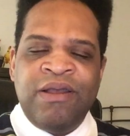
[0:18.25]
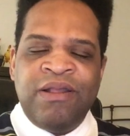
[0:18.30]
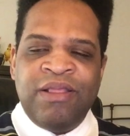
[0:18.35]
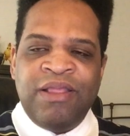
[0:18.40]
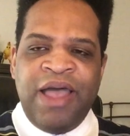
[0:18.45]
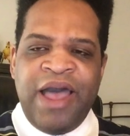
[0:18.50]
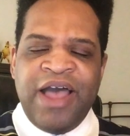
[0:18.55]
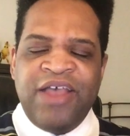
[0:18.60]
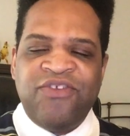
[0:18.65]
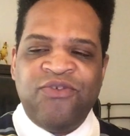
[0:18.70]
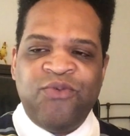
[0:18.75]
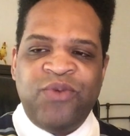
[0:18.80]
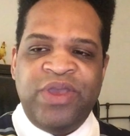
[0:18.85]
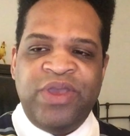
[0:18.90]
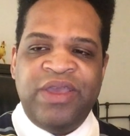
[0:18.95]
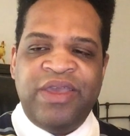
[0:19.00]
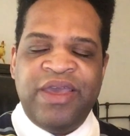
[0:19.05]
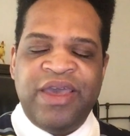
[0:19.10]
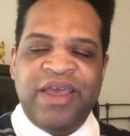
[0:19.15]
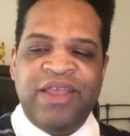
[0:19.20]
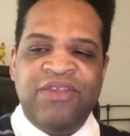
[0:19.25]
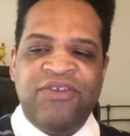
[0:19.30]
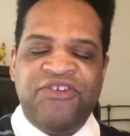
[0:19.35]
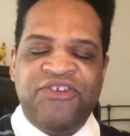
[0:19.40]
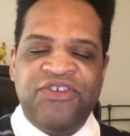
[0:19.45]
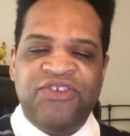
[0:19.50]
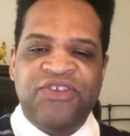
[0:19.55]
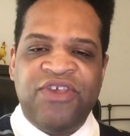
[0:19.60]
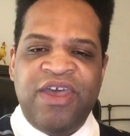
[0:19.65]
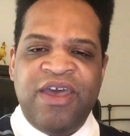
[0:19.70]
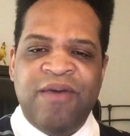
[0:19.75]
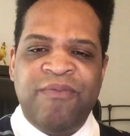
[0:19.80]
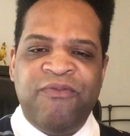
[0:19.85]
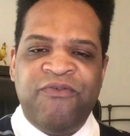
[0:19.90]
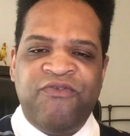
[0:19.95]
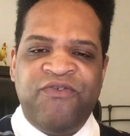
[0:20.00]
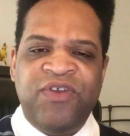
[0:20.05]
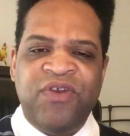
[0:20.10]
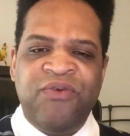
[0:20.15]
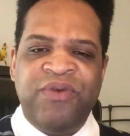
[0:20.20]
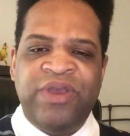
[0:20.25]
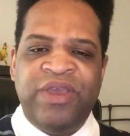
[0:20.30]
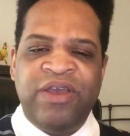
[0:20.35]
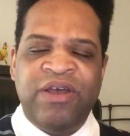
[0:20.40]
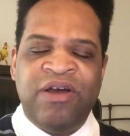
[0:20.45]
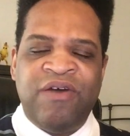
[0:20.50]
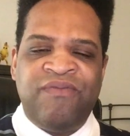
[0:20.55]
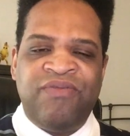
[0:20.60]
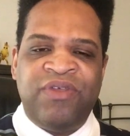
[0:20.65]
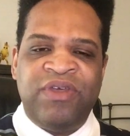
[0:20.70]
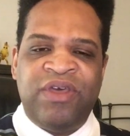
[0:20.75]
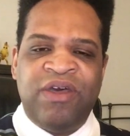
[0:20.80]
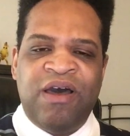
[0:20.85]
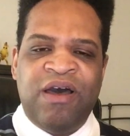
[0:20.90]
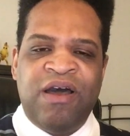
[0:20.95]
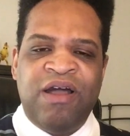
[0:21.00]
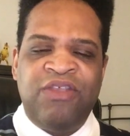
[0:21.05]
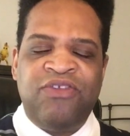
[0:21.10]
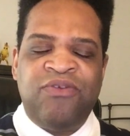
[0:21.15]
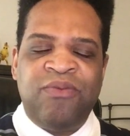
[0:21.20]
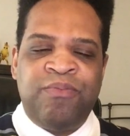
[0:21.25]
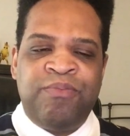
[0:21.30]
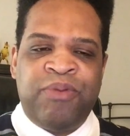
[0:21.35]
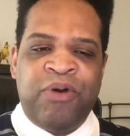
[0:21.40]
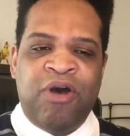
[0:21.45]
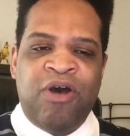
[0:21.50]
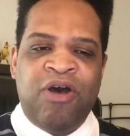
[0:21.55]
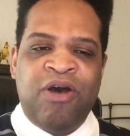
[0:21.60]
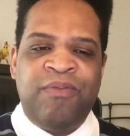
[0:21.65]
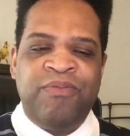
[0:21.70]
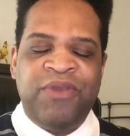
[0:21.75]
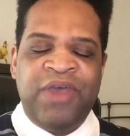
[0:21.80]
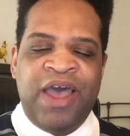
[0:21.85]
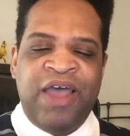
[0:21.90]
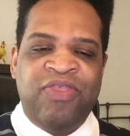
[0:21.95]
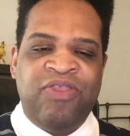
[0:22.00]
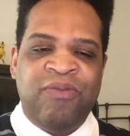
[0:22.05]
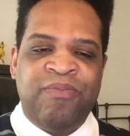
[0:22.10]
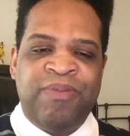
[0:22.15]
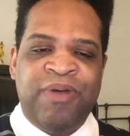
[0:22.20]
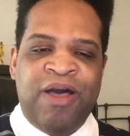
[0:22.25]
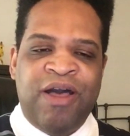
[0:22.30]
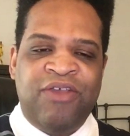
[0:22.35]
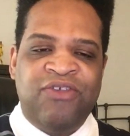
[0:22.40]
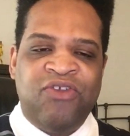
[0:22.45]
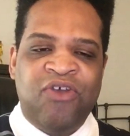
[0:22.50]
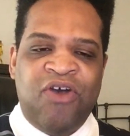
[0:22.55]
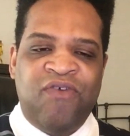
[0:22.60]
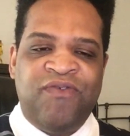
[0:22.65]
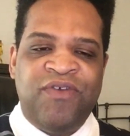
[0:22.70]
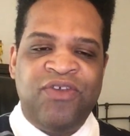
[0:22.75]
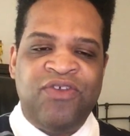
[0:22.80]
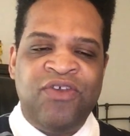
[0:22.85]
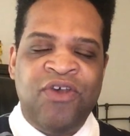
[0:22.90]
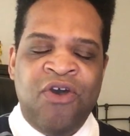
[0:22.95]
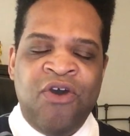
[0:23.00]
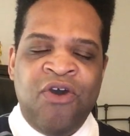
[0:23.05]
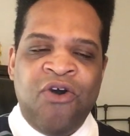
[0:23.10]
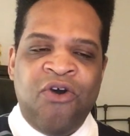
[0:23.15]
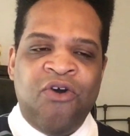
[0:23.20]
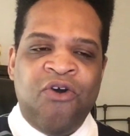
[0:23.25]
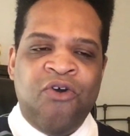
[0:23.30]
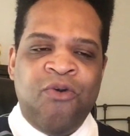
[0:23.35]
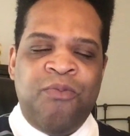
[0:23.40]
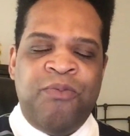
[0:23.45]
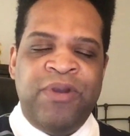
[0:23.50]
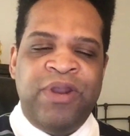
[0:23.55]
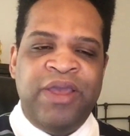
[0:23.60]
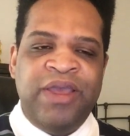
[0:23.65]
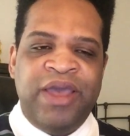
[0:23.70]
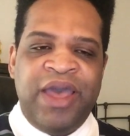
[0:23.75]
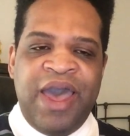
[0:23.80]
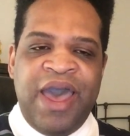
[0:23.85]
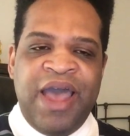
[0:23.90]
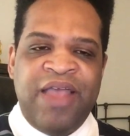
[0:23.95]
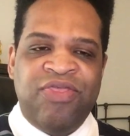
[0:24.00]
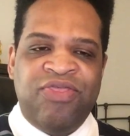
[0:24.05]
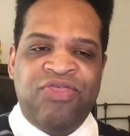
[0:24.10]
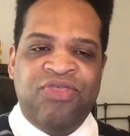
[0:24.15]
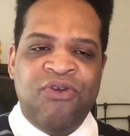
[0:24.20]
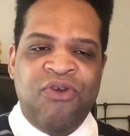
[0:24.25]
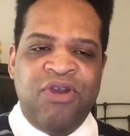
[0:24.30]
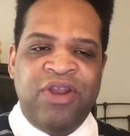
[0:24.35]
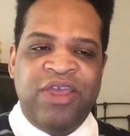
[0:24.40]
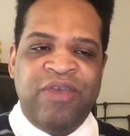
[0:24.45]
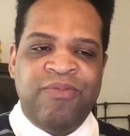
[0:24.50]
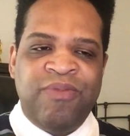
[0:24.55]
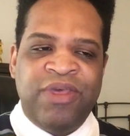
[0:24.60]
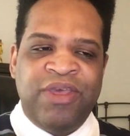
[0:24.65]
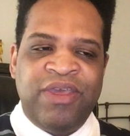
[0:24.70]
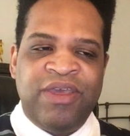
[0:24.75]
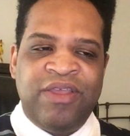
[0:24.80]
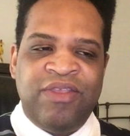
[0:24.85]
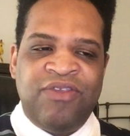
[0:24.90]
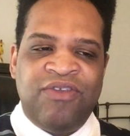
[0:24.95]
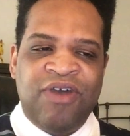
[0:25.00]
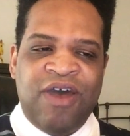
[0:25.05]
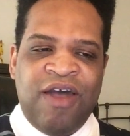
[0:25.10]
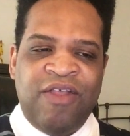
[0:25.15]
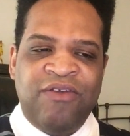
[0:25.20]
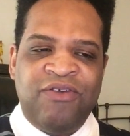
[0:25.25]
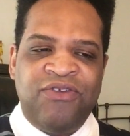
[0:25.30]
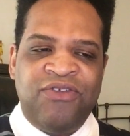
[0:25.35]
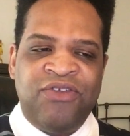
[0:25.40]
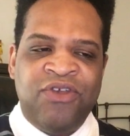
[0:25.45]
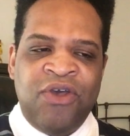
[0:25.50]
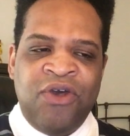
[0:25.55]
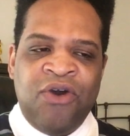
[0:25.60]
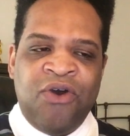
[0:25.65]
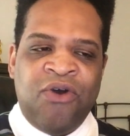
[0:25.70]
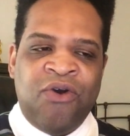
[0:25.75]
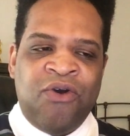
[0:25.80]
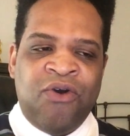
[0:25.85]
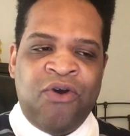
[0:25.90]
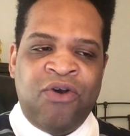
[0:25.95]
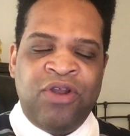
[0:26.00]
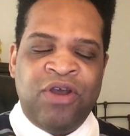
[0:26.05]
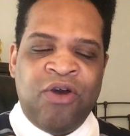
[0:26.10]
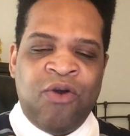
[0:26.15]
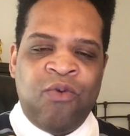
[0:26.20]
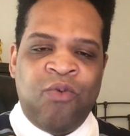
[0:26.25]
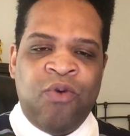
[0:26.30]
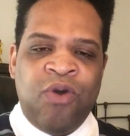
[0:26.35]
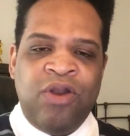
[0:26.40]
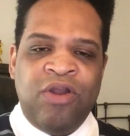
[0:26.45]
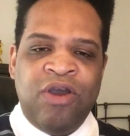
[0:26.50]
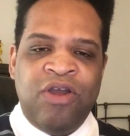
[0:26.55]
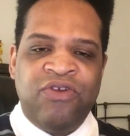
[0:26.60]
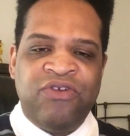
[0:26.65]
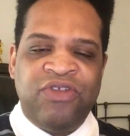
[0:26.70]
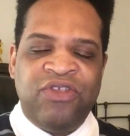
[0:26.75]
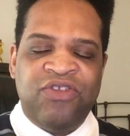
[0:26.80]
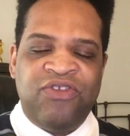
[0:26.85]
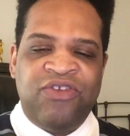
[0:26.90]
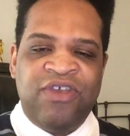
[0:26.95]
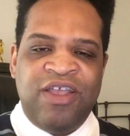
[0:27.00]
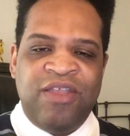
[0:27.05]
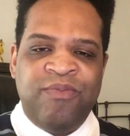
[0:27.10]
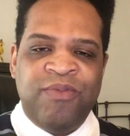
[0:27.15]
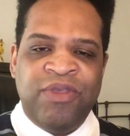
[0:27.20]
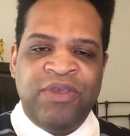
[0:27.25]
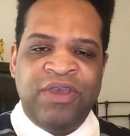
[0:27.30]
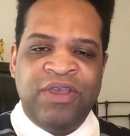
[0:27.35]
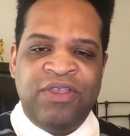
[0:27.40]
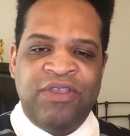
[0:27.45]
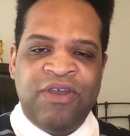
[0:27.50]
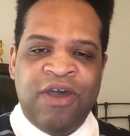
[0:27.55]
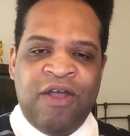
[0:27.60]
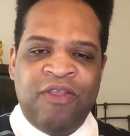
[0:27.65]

Last weekend, Shazam Fury of the Gods bombed at the box office, opening at $30 million on a $110 million